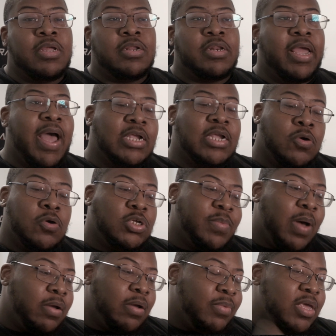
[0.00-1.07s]
they got jokes
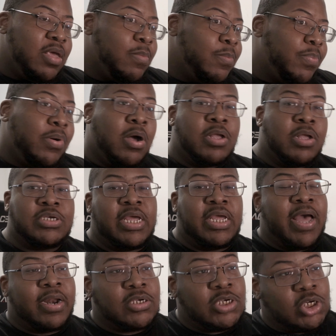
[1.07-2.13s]
about him getting punched, they
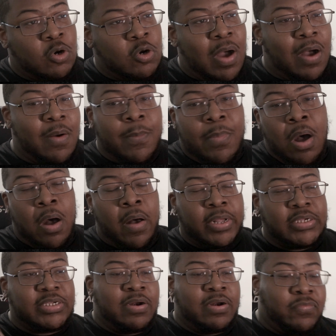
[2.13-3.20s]
got a show out bar,
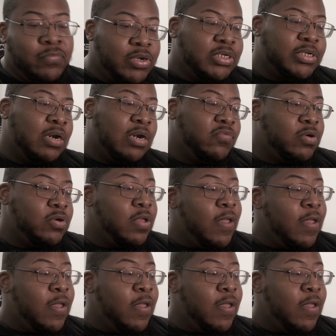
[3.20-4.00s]
etc., etc.